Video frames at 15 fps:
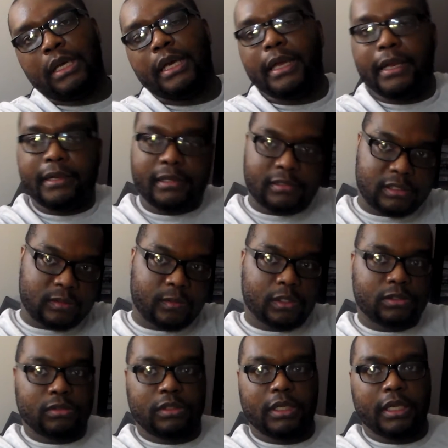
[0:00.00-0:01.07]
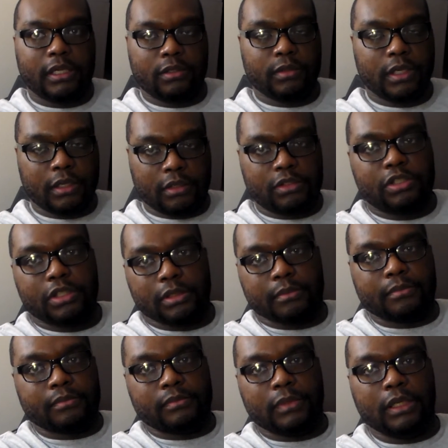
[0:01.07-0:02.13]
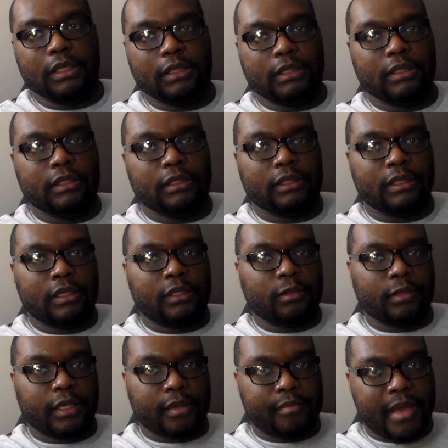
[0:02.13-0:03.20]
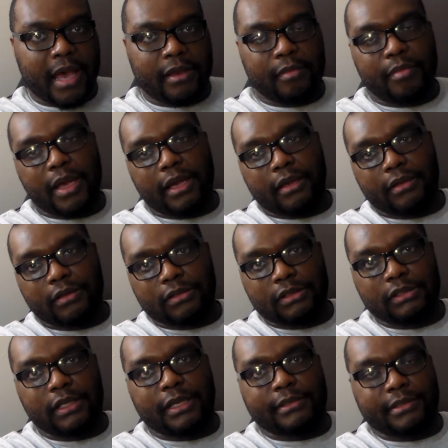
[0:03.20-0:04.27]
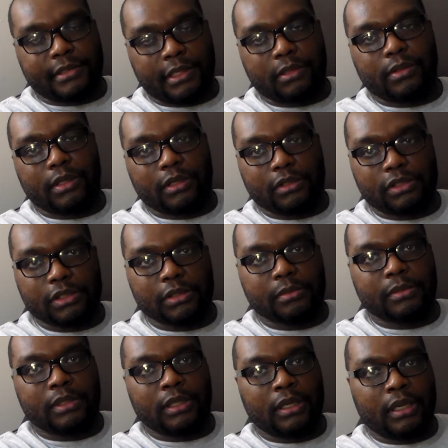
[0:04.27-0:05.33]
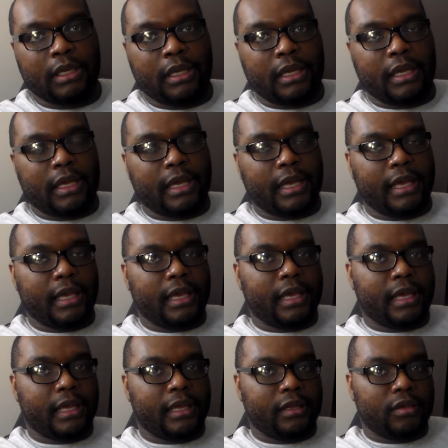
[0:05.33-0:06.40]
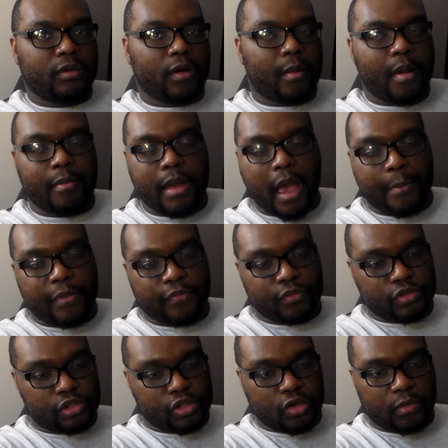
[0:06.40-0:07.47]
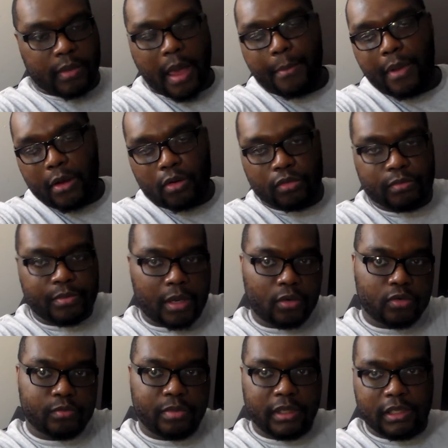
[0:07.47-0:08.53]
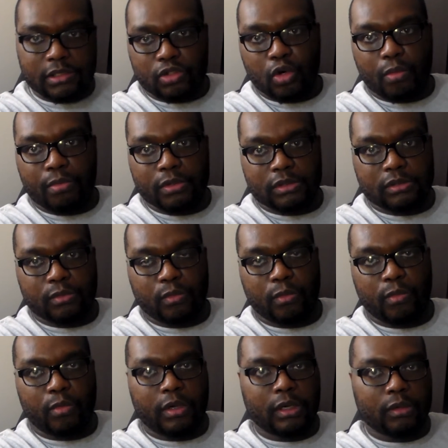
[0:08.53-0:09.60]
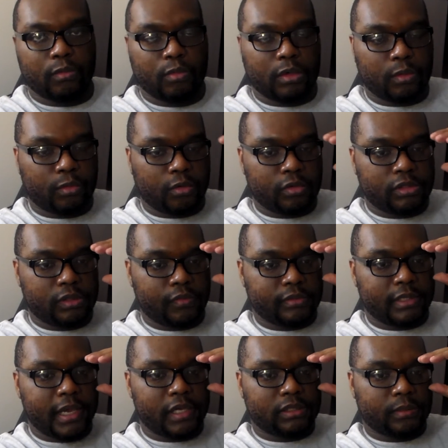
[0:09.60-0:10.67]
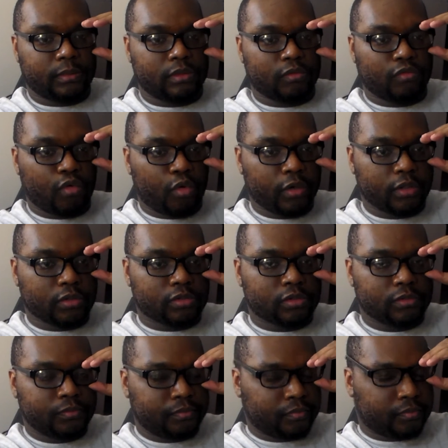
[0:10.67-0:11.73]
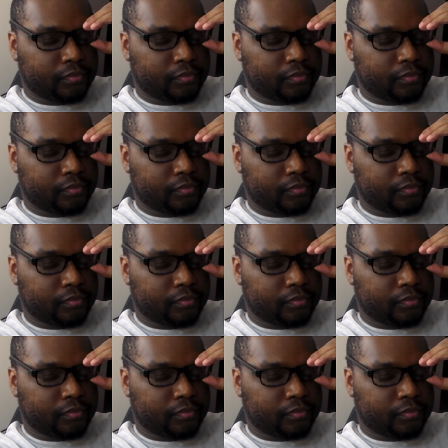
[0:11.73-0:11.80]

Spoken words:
And this is what you get. You get a chip. You get back-to-back LCS and you get a chip. And, you know, I'm happy for Joe. I'm happy. I know Ben Zobrist won the World Series last year with the Royals.